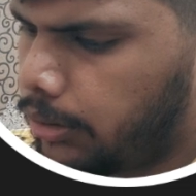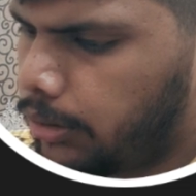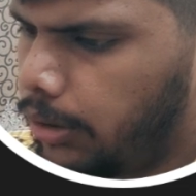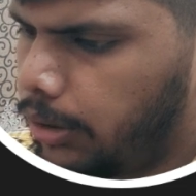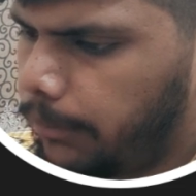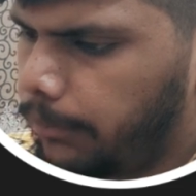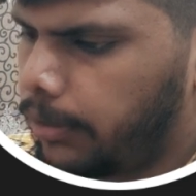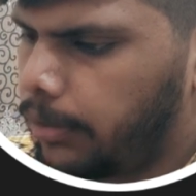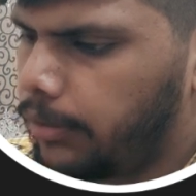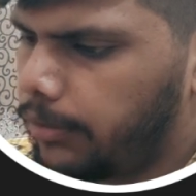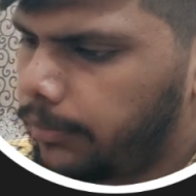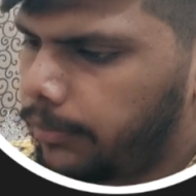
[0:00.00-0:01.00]
number,
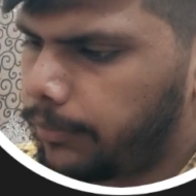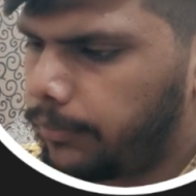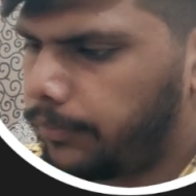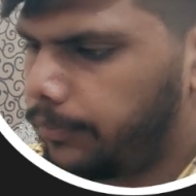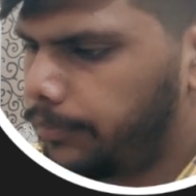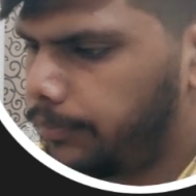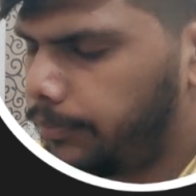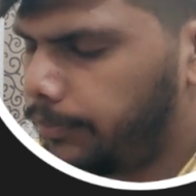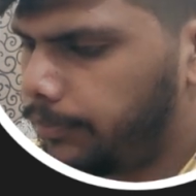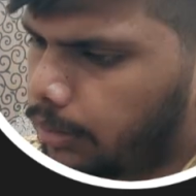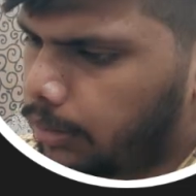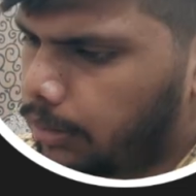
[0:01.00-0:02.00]

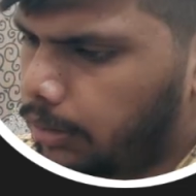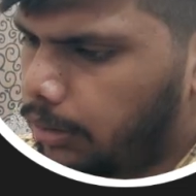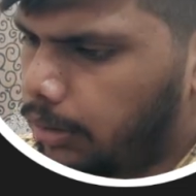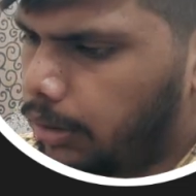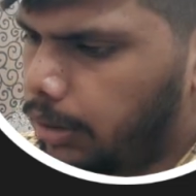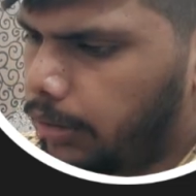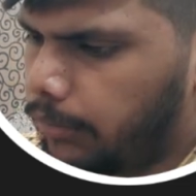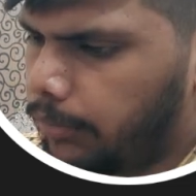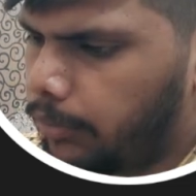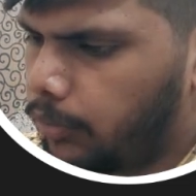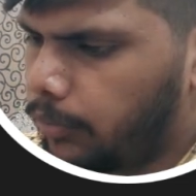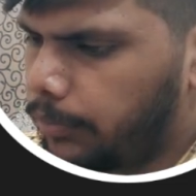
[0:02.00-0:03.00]
and let me
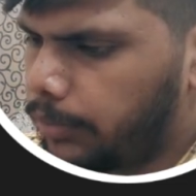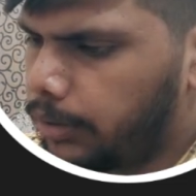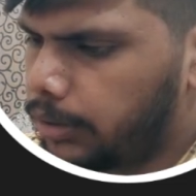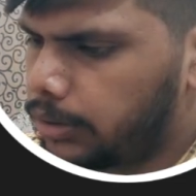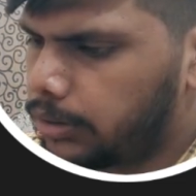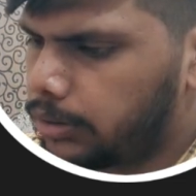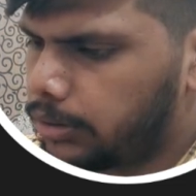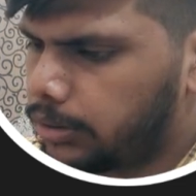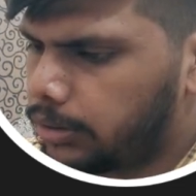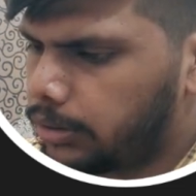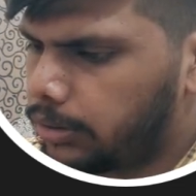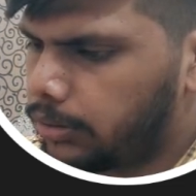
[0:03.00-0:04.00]
copy these
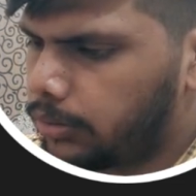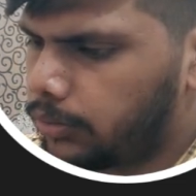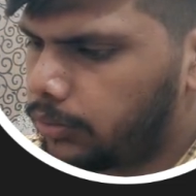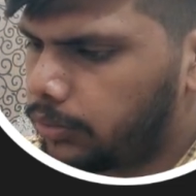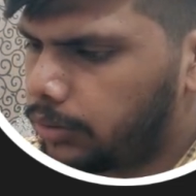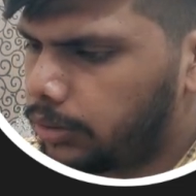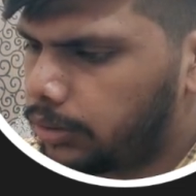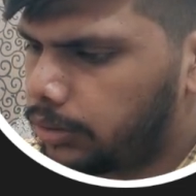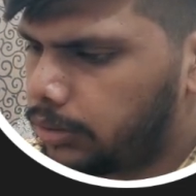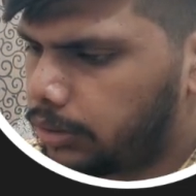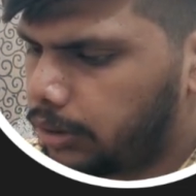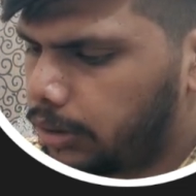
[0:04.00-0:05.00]
two
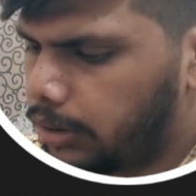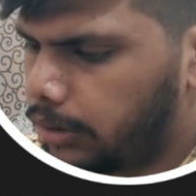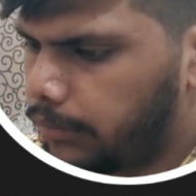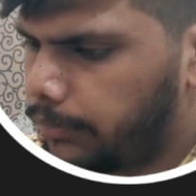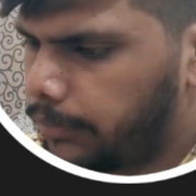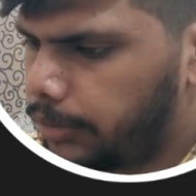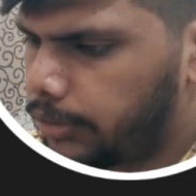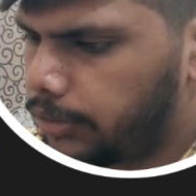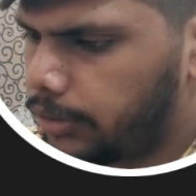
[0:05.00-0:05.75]
things and paste